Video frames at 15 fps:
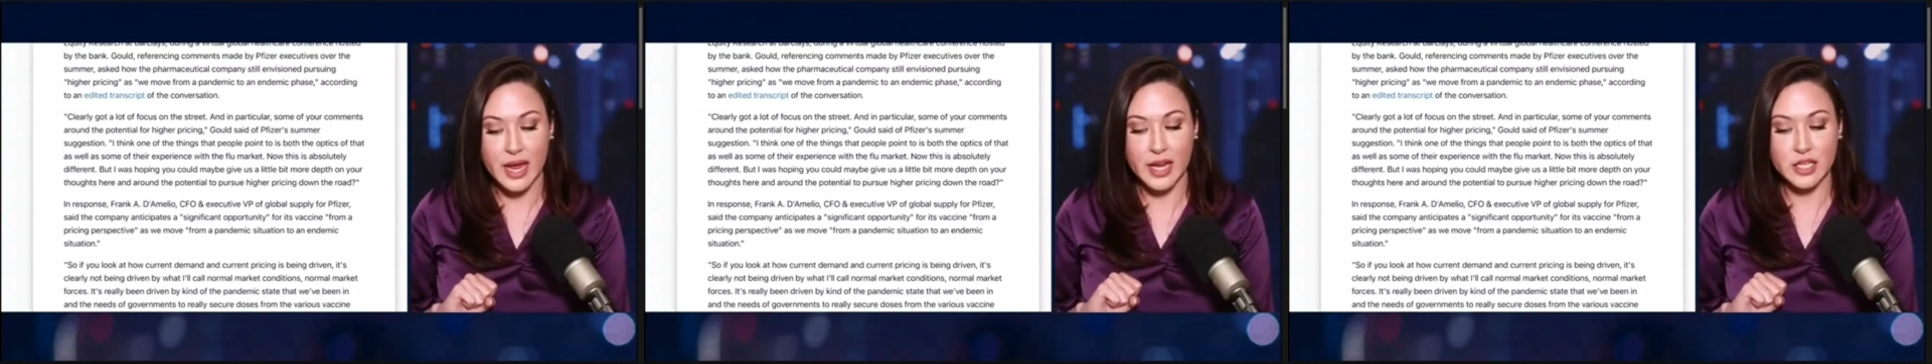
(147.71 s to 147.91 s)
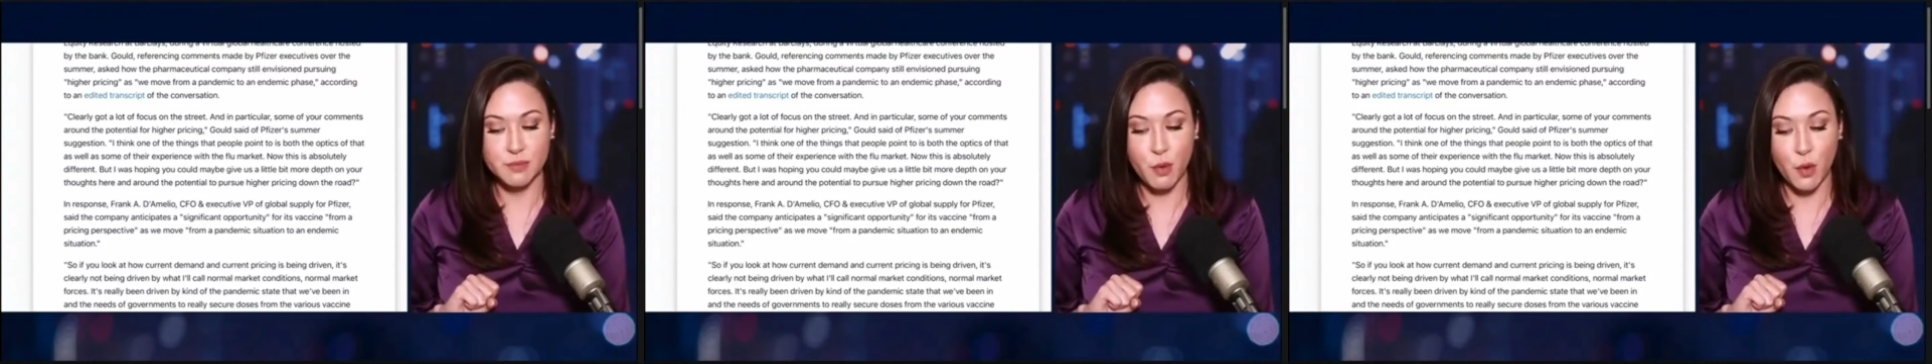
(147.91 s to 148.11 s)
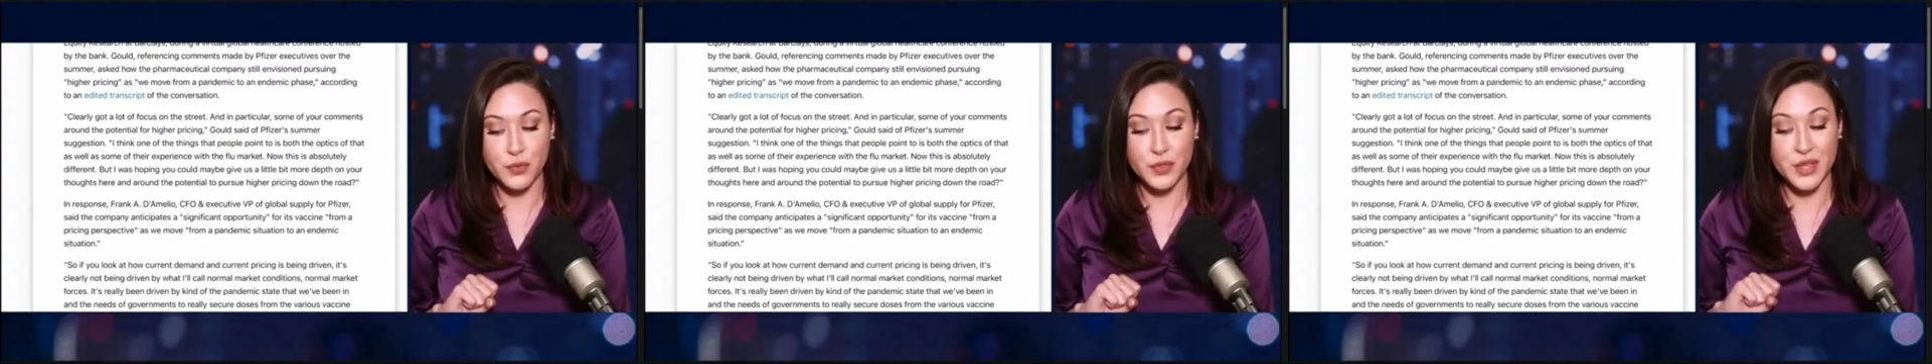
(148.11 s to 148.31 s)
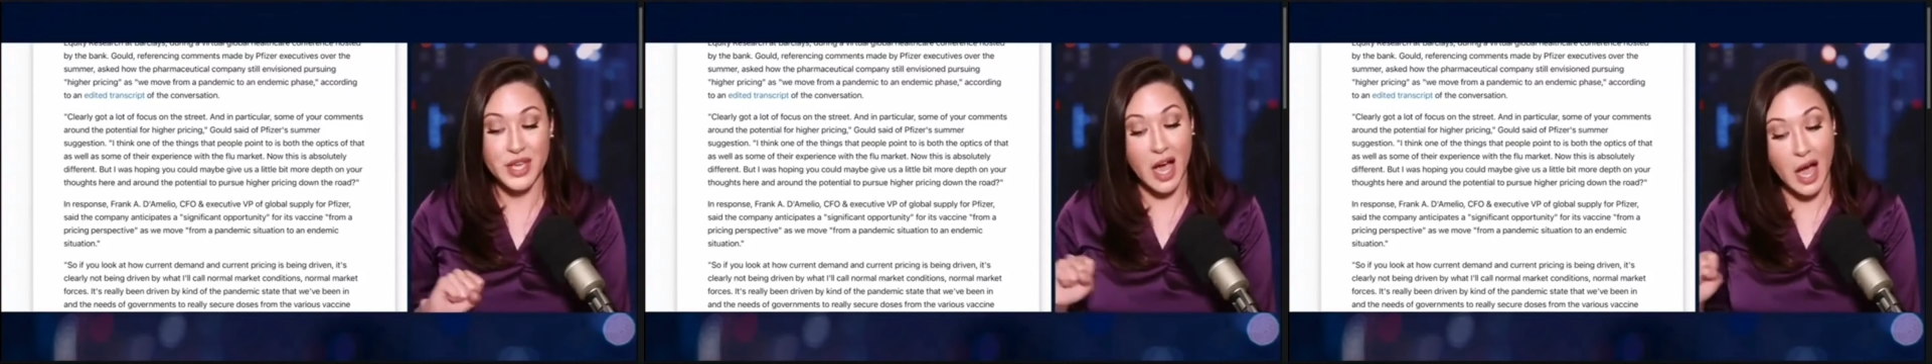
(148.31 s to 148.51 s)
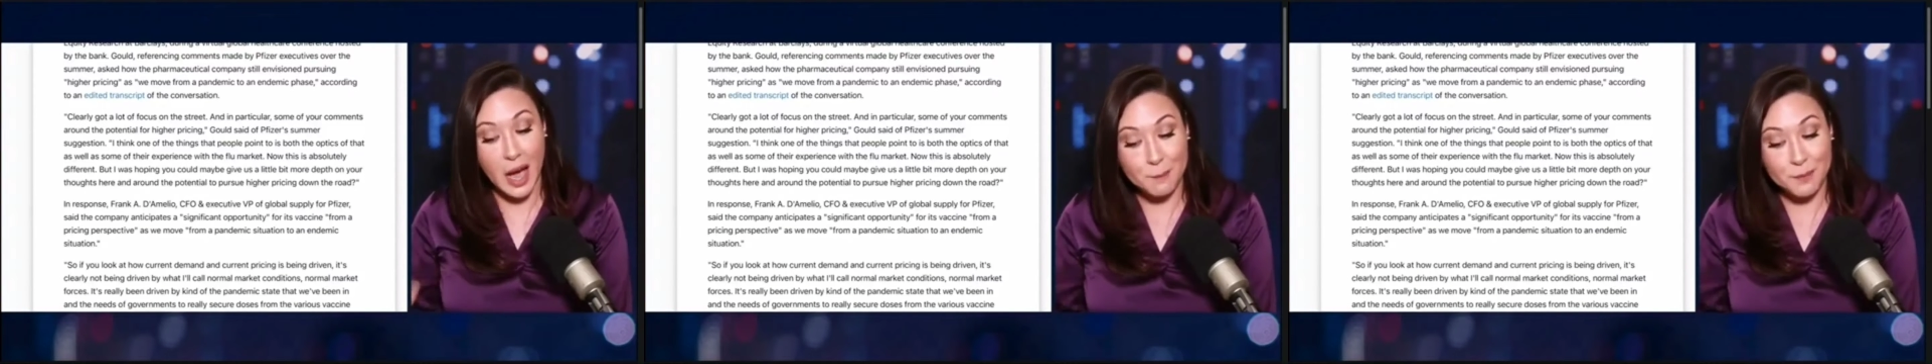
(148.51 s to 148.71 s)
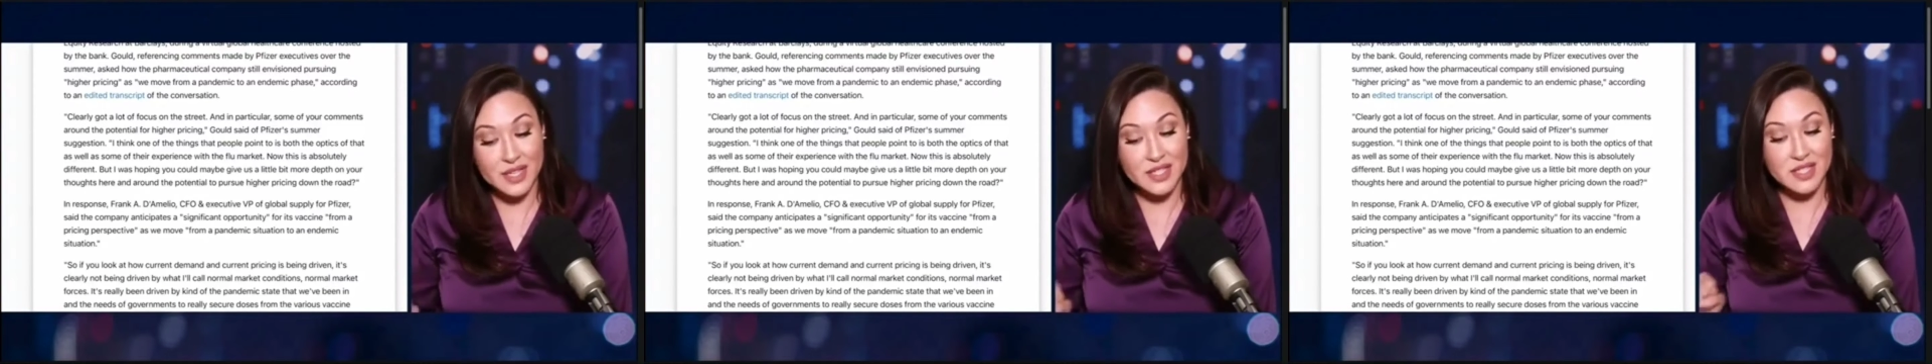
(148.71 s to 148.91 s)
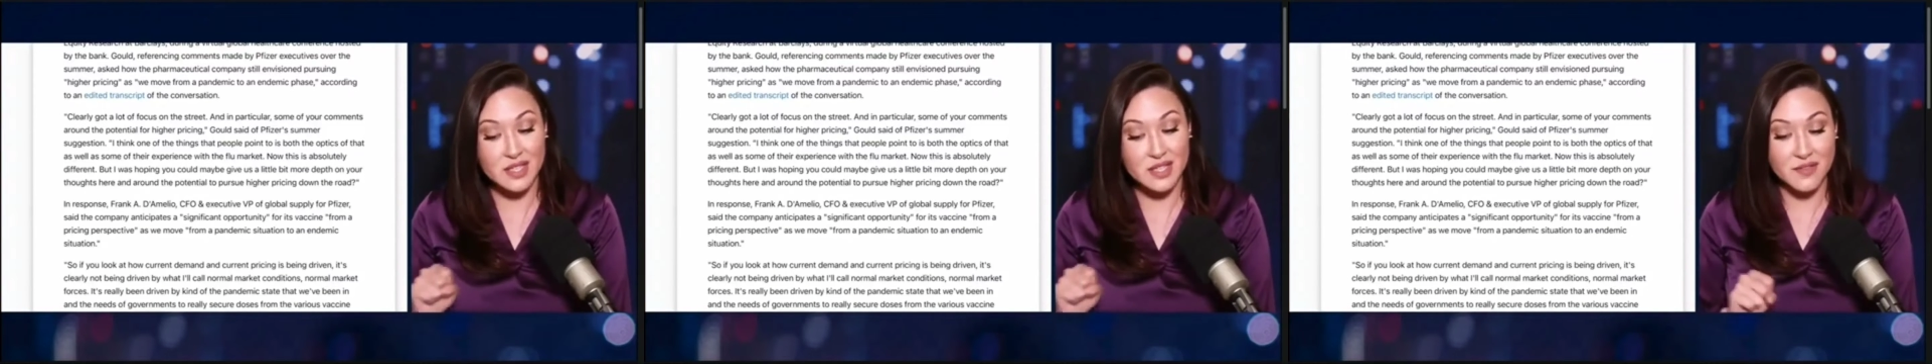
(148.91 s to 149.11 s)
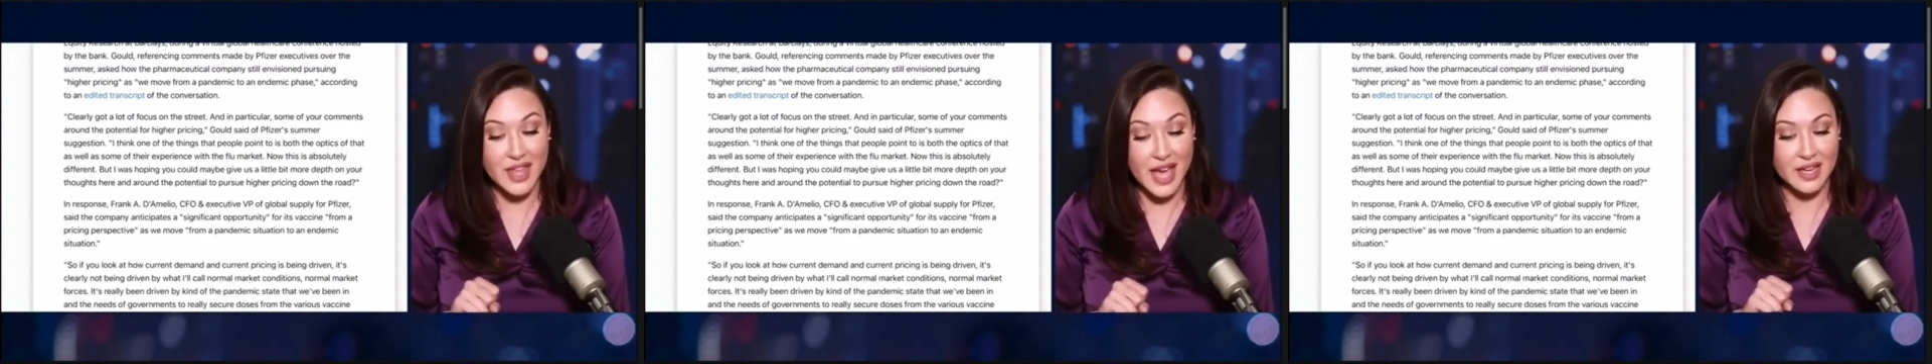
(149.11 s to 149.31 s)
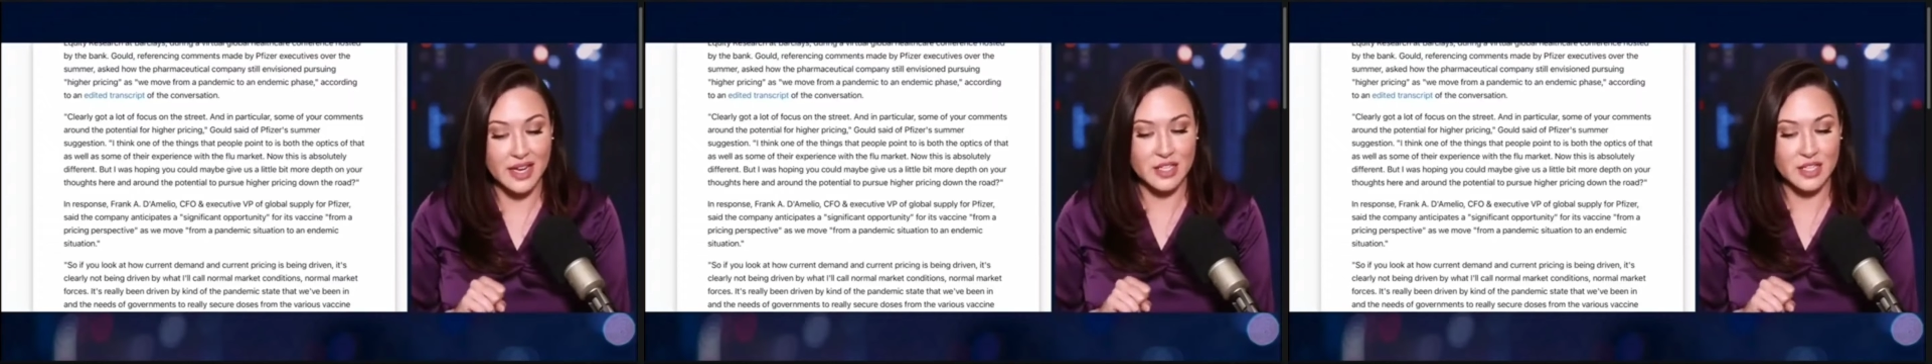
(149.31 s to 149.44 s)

is both the optics of that